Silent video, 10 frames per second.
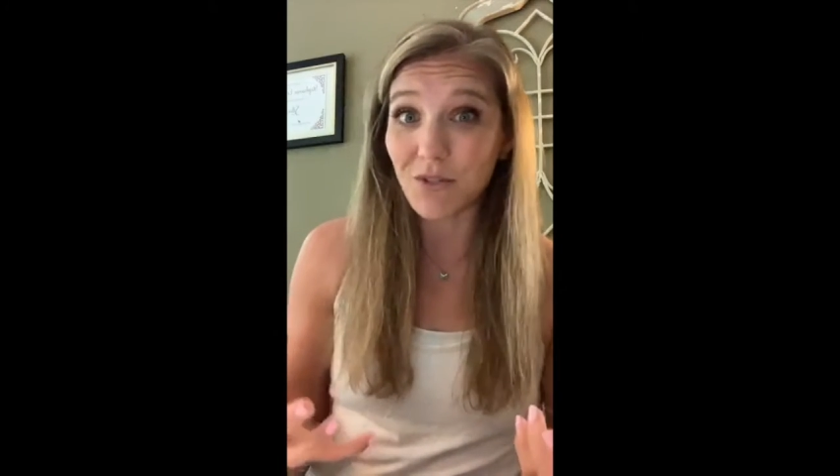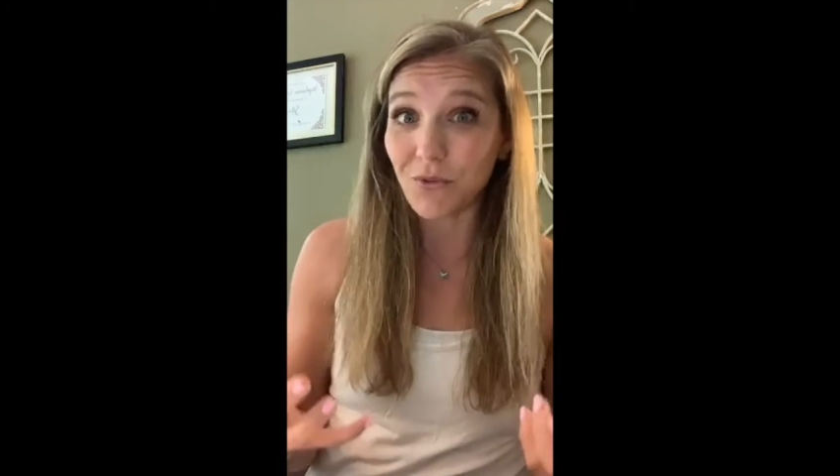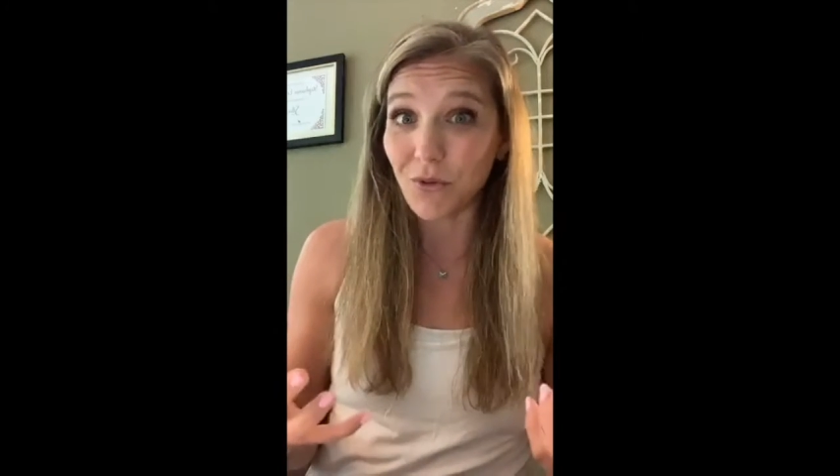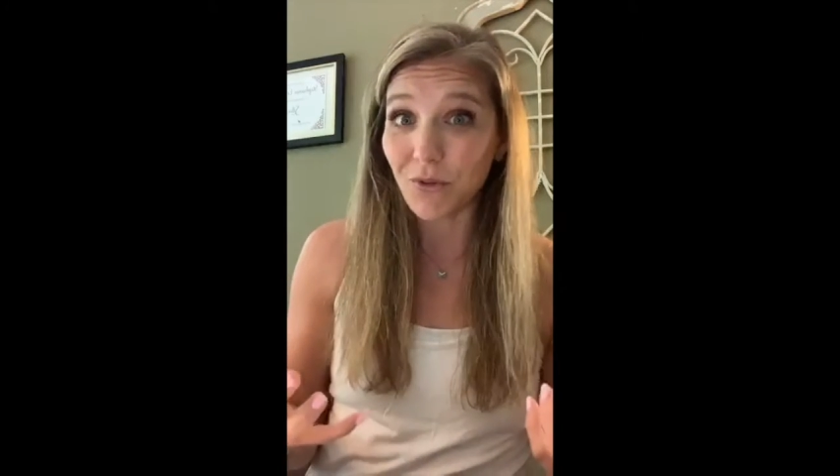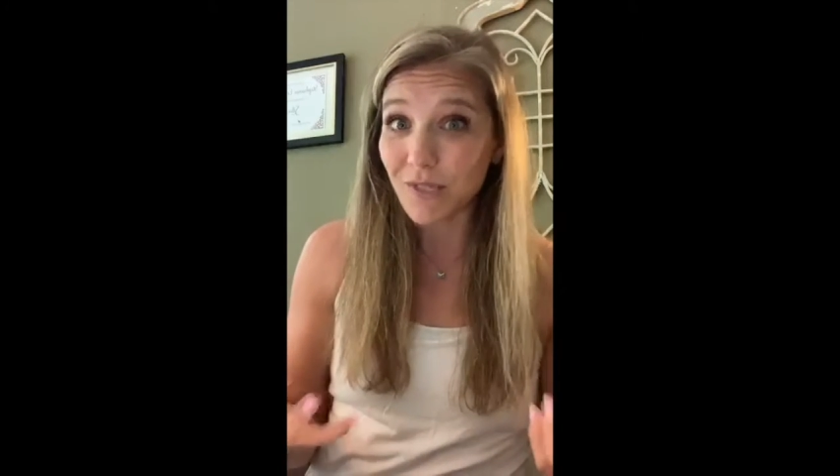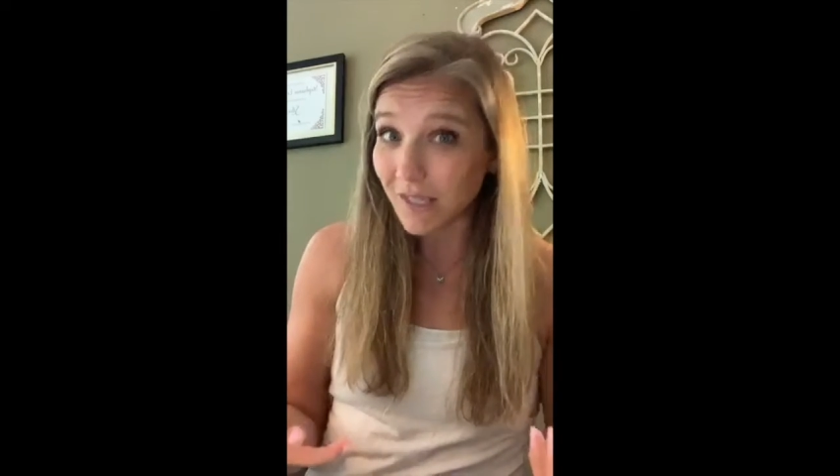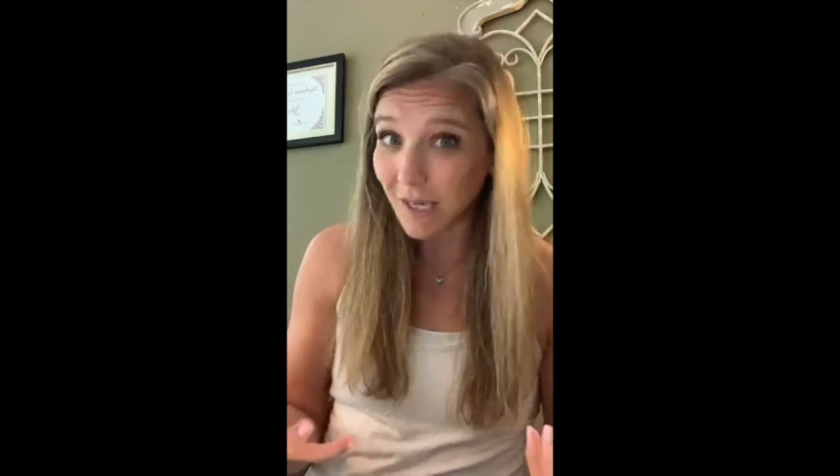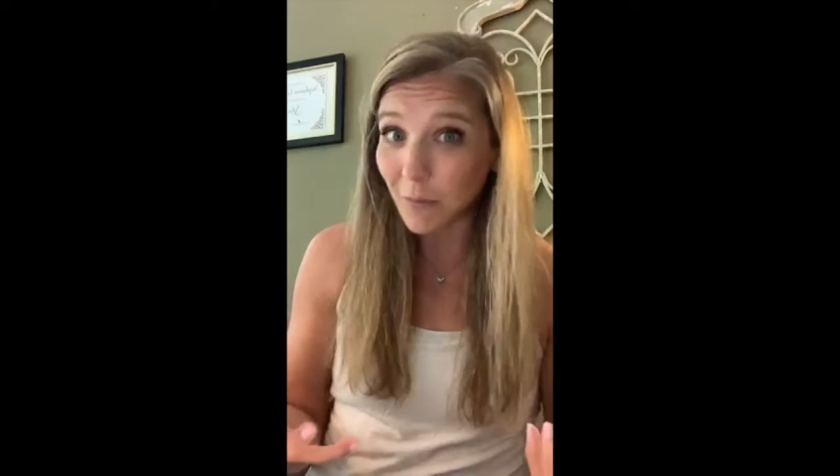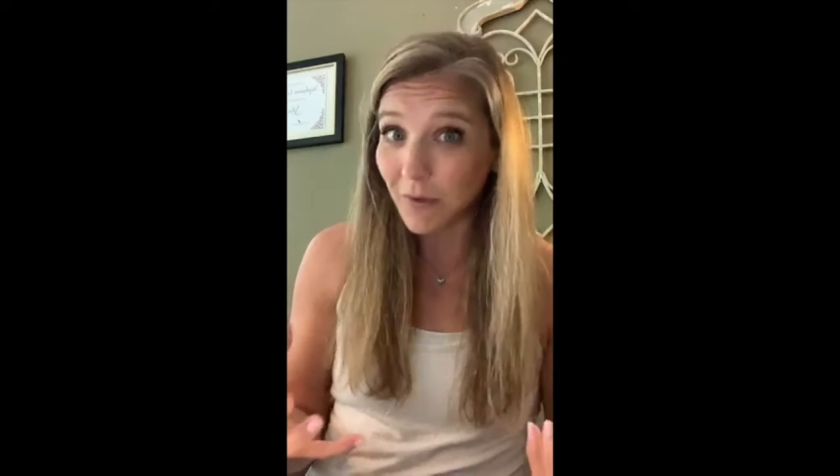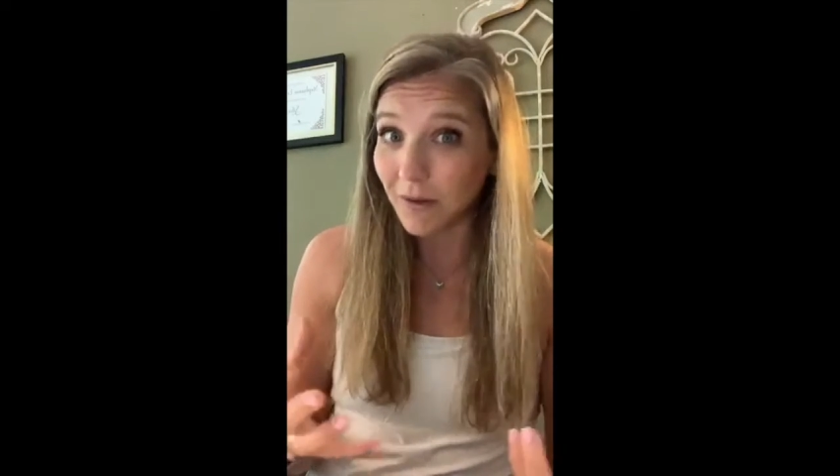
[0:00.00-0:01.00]
to your
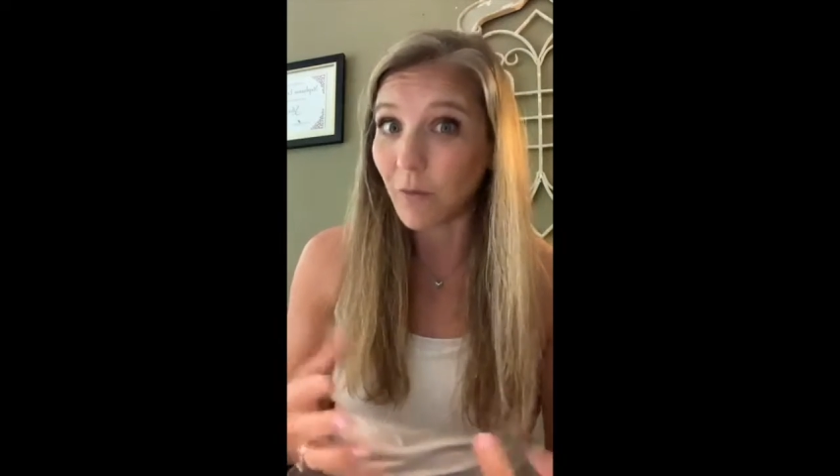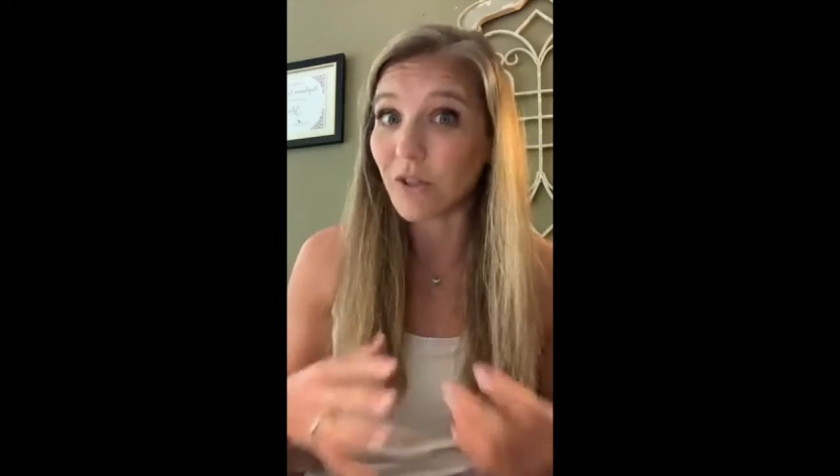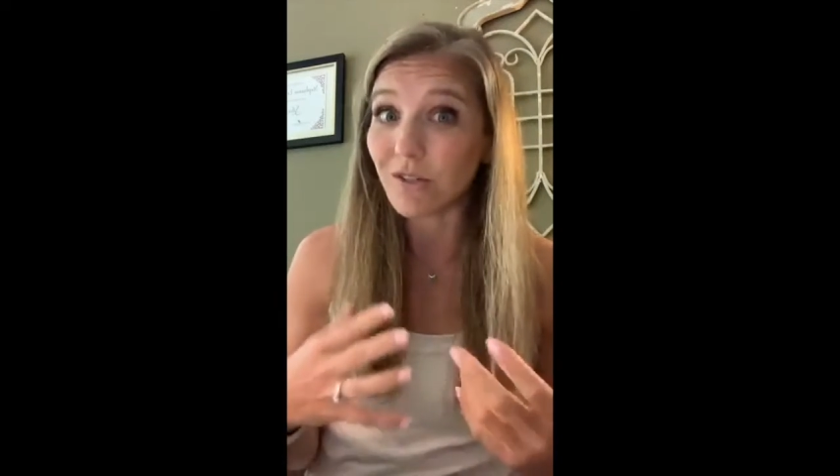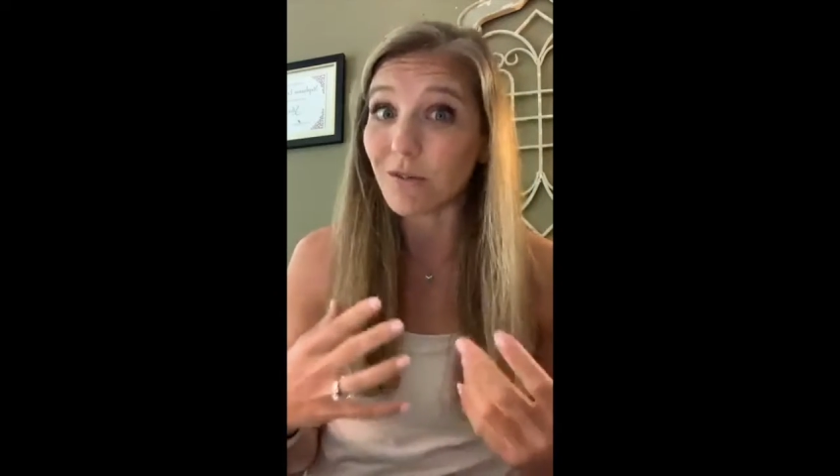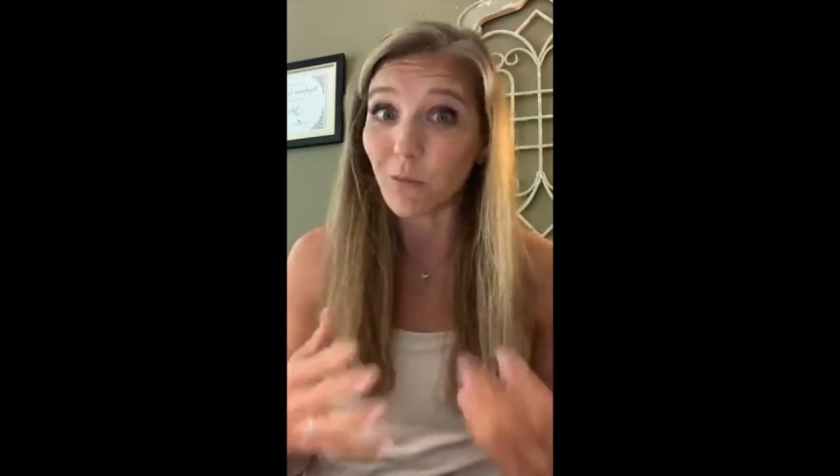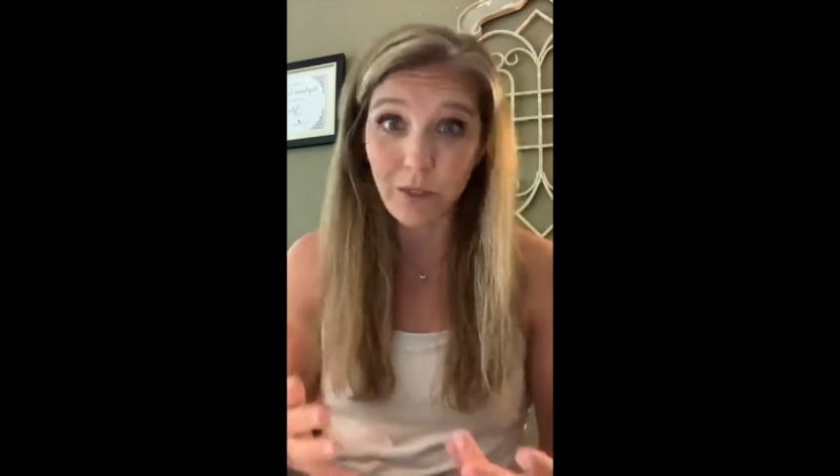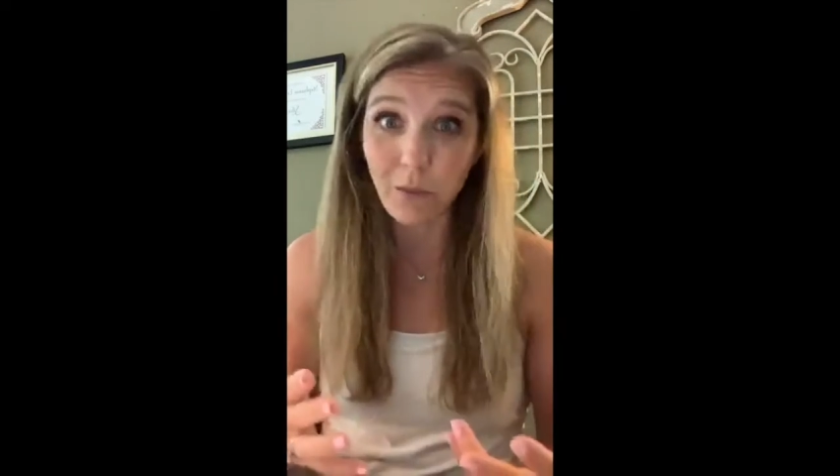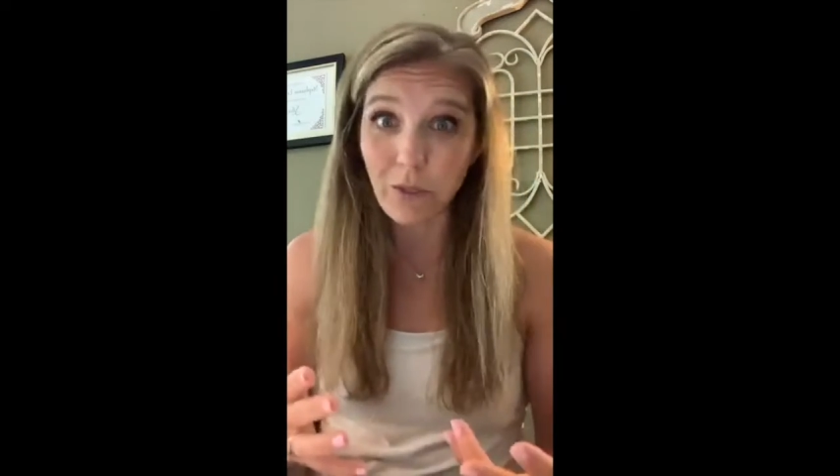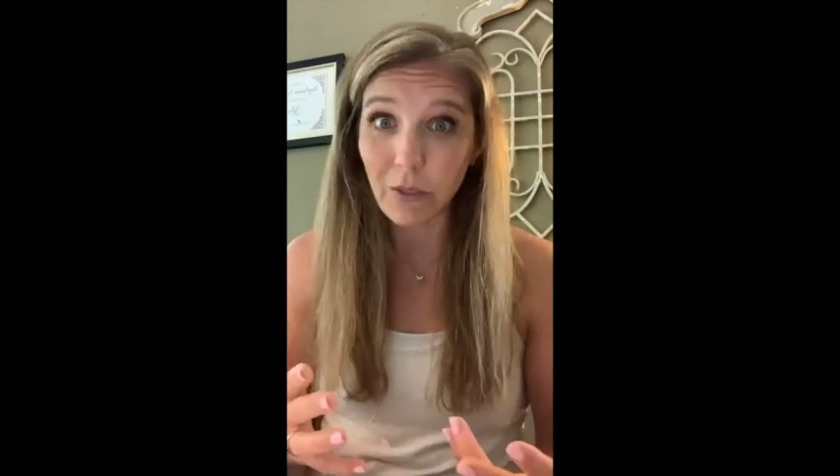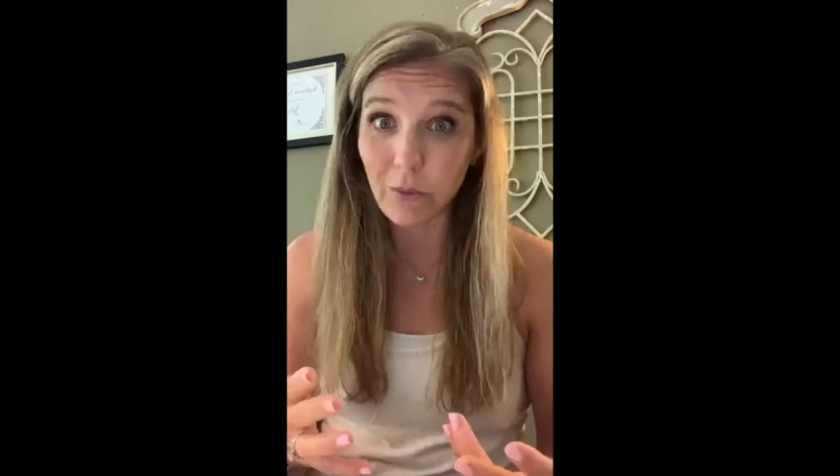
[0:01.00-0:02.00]
sleep, which is really,
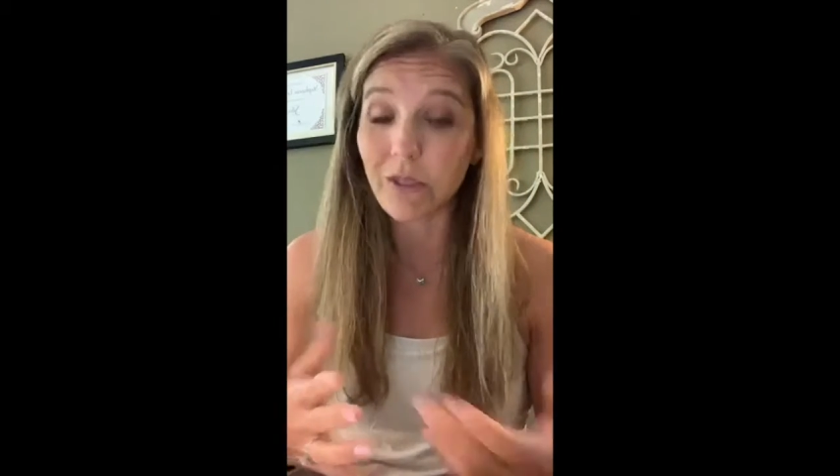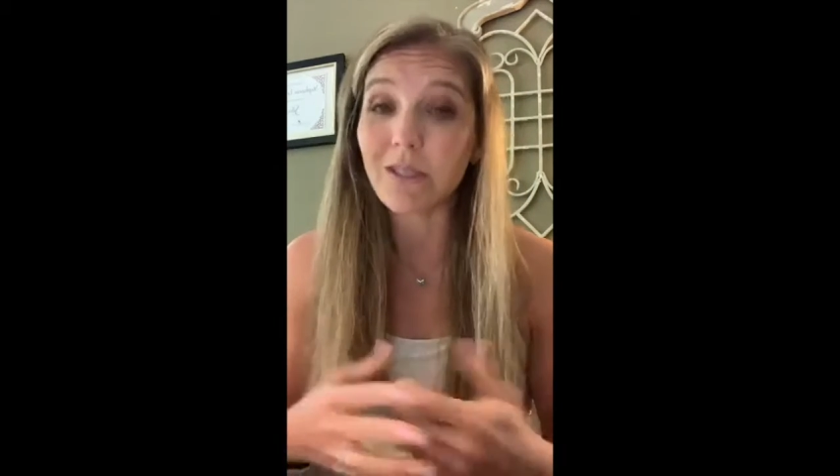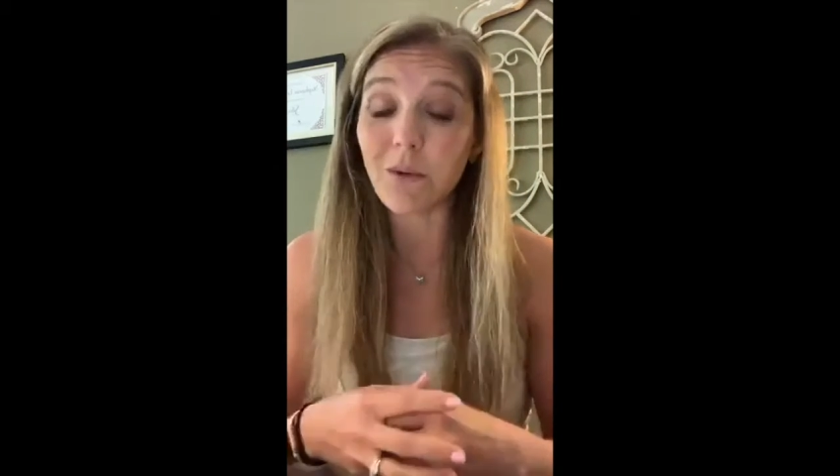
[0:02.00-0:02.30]
really cool.